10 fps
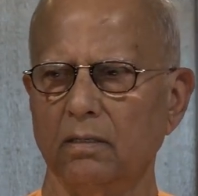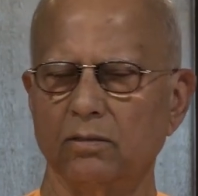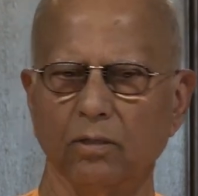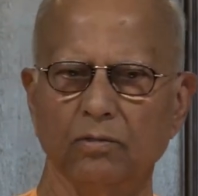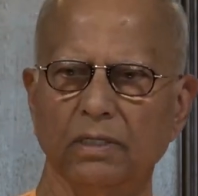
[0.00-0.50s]

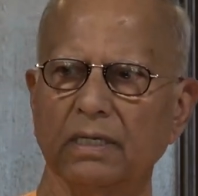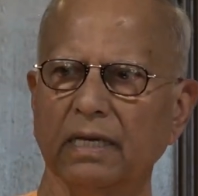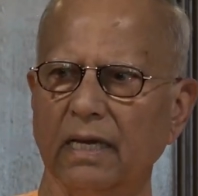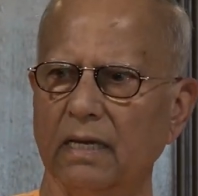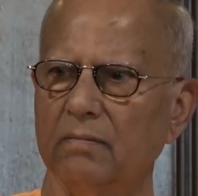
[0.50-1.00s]
So he
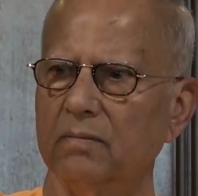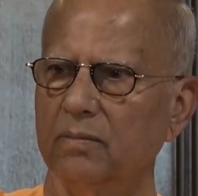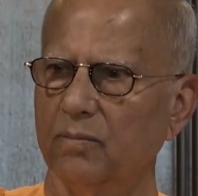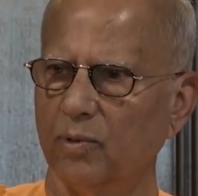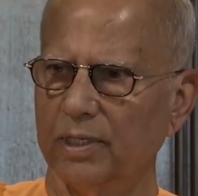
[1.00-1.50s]

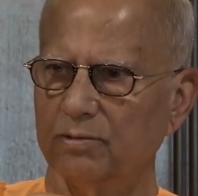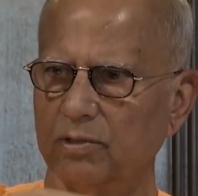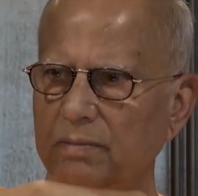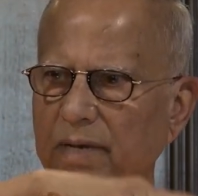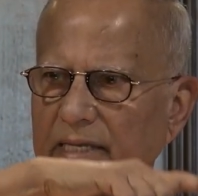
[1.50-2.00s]
came, went to
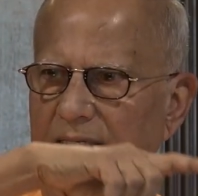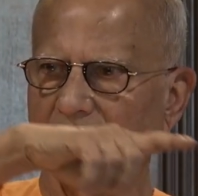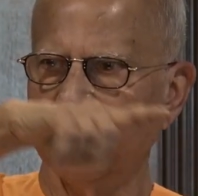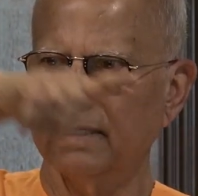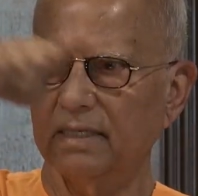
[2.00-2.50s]
the main
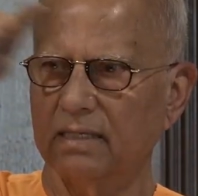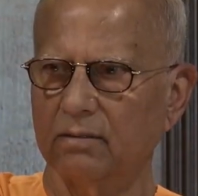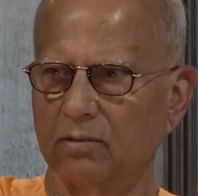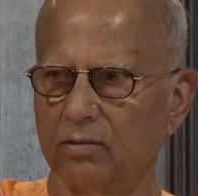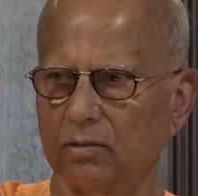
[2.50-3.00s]
gate
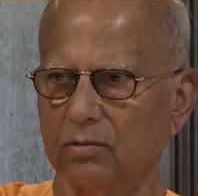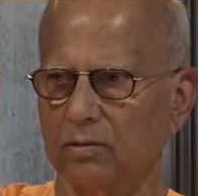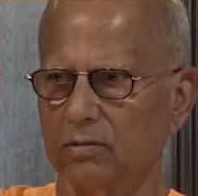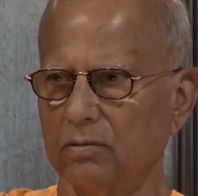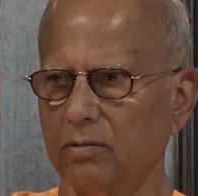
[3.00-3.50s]
and
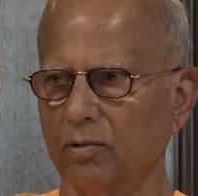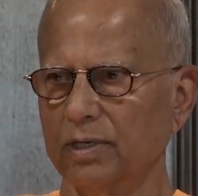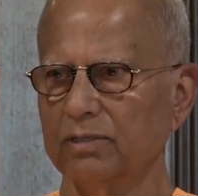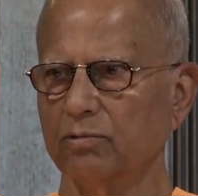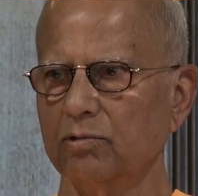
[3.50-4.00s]

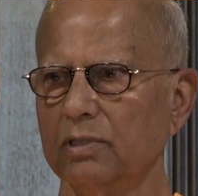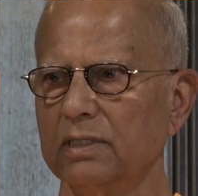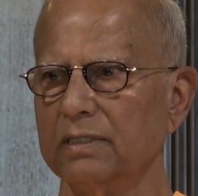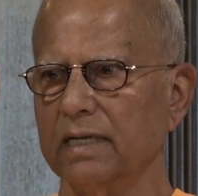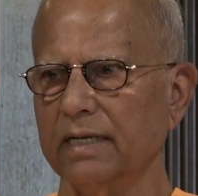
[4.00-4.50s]
went to
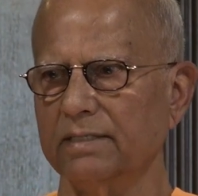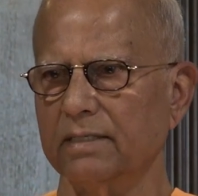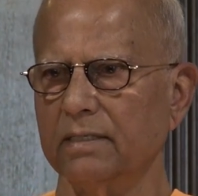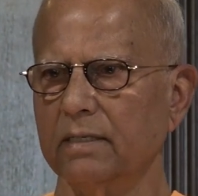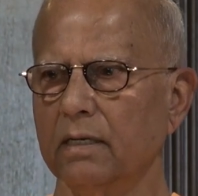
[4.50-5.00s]
his
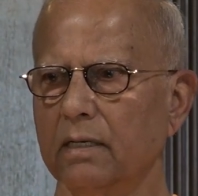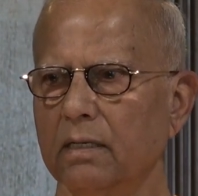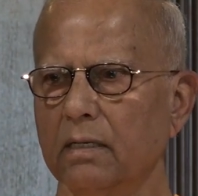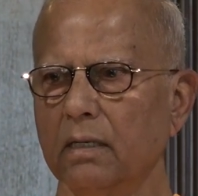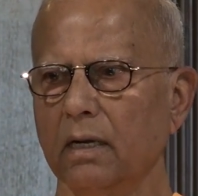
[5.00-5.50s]
gate,
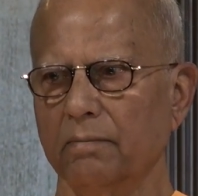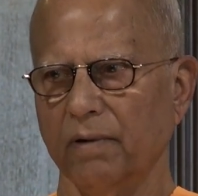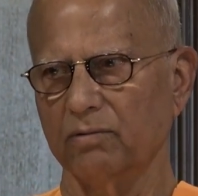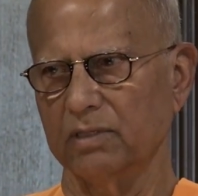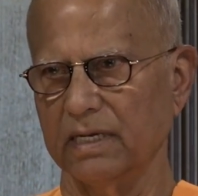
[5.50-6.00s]

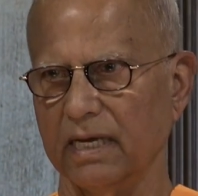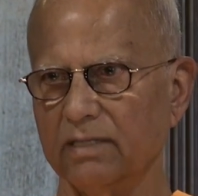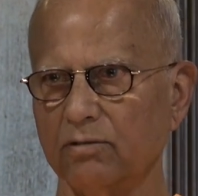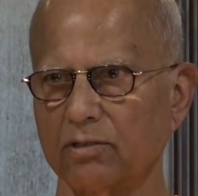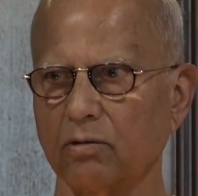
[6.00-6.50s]
found the
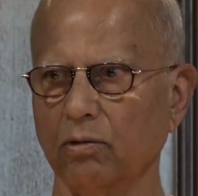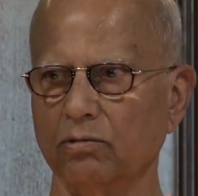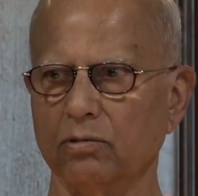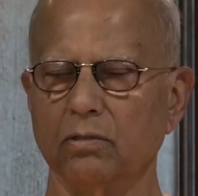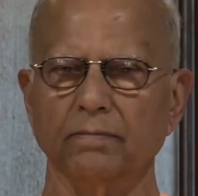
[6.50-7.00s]
gate was
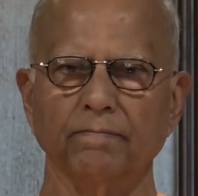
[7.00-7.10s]
closed.